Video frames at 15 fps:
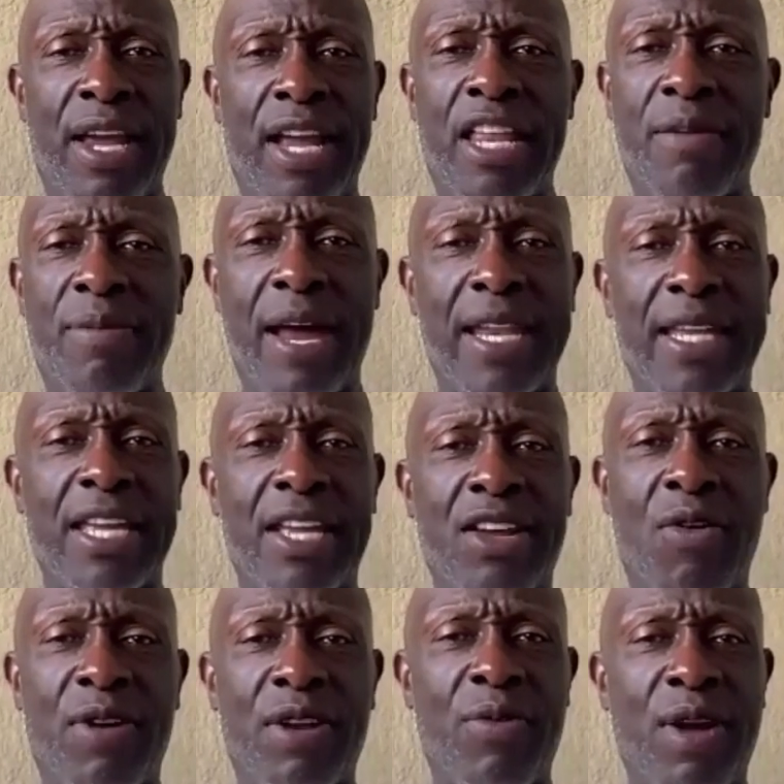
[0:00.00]
anybody can
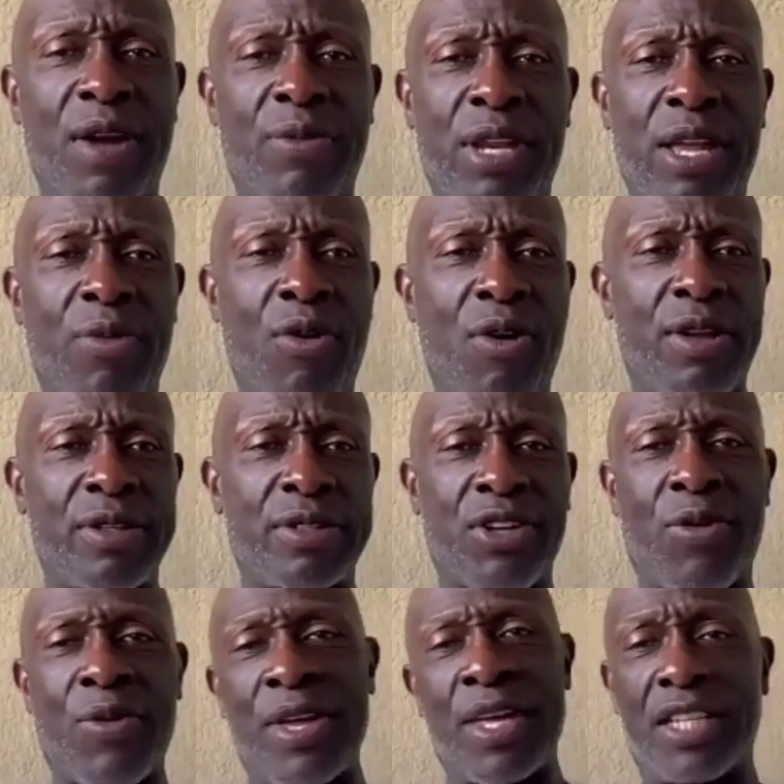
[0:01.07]
go anywhere when they want.
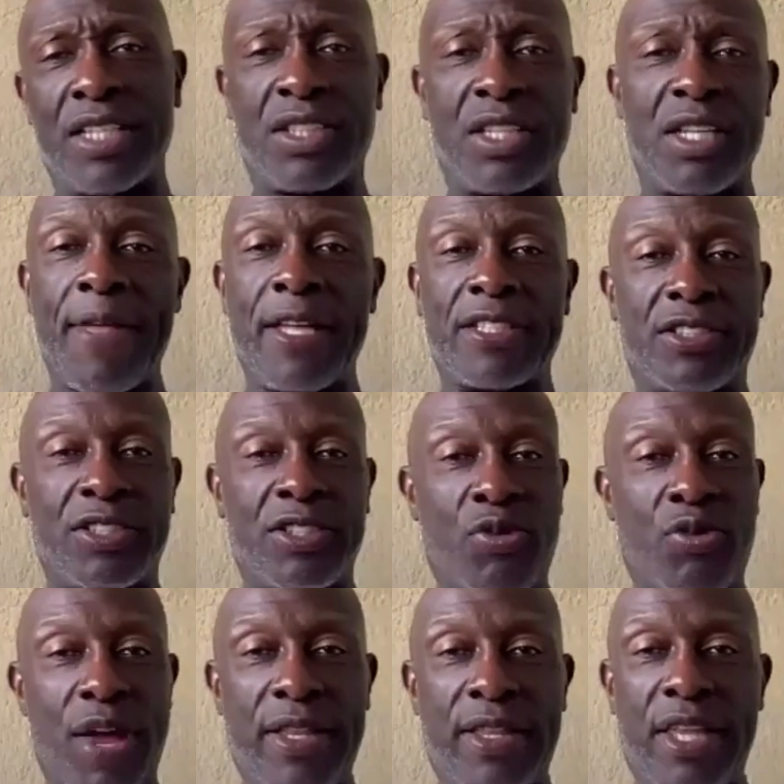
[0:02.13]
So it's
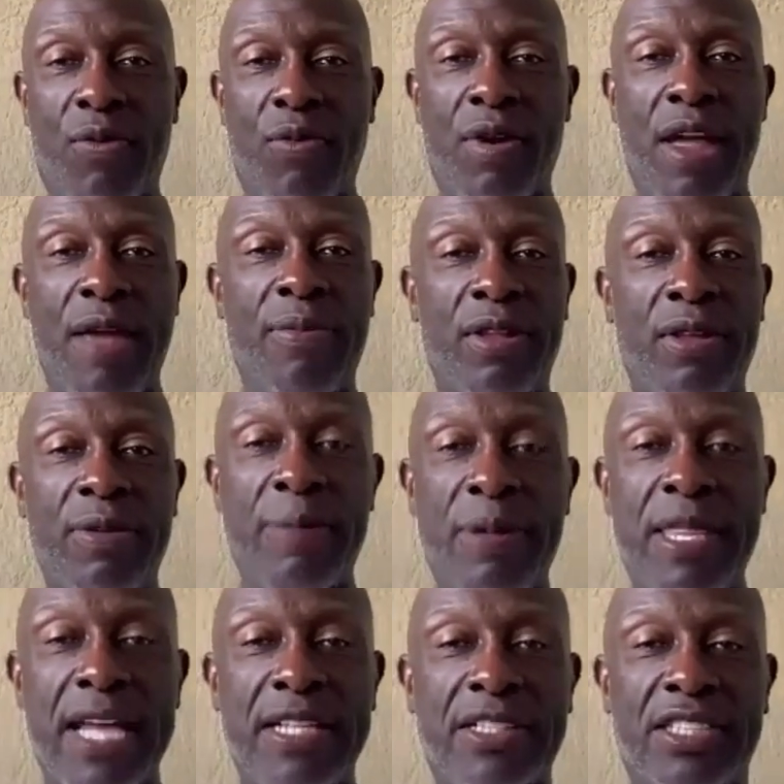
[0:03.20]
great that we're able to be
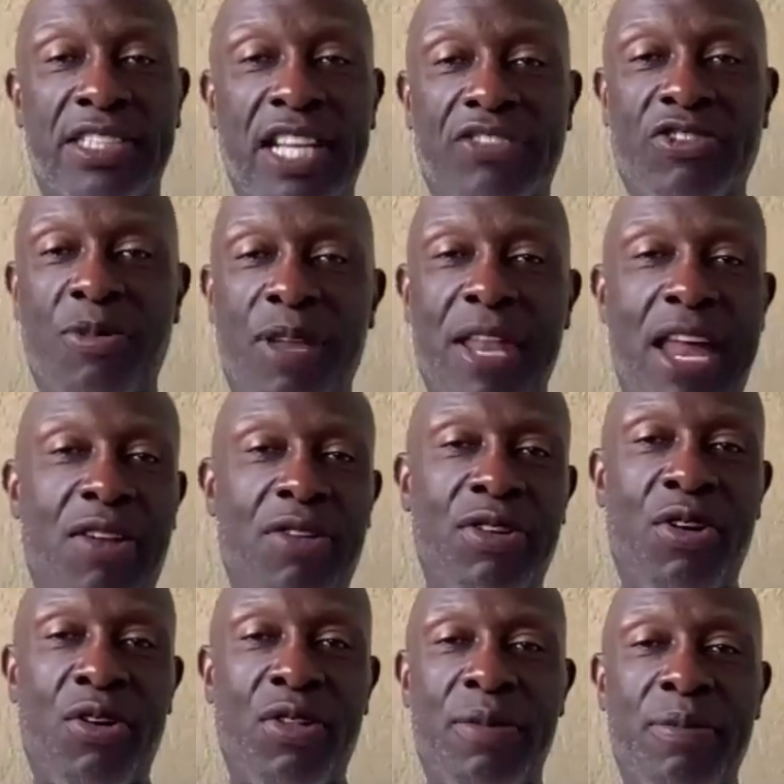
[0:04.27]
that successful, but I don't
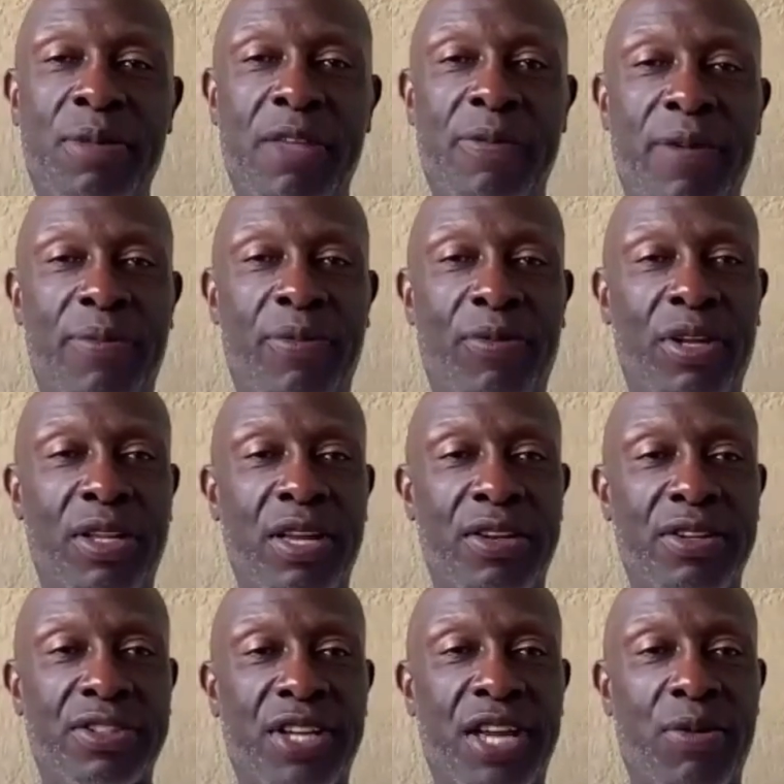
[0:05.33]
know that many people really
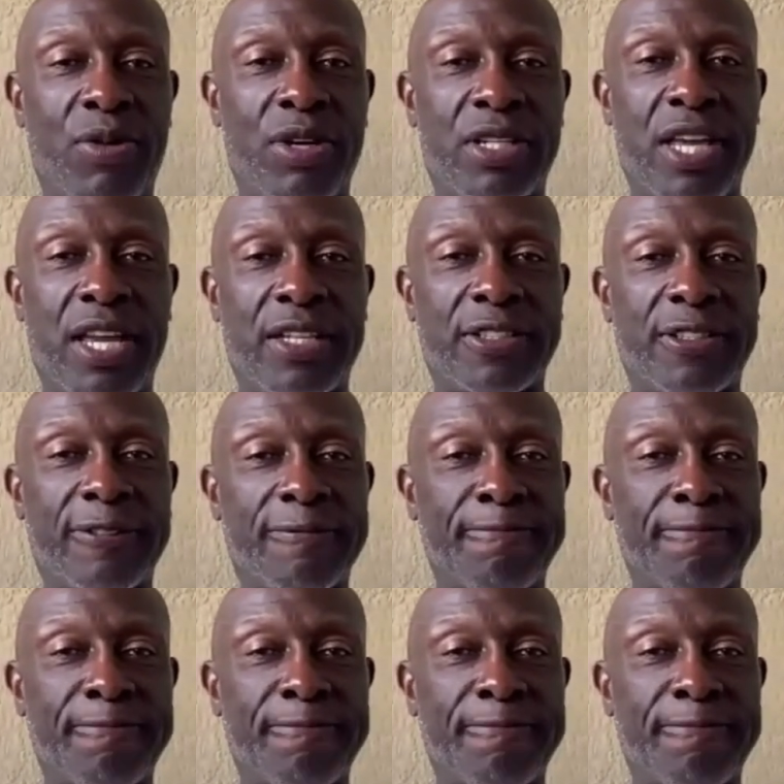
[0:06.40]
understand what it takes.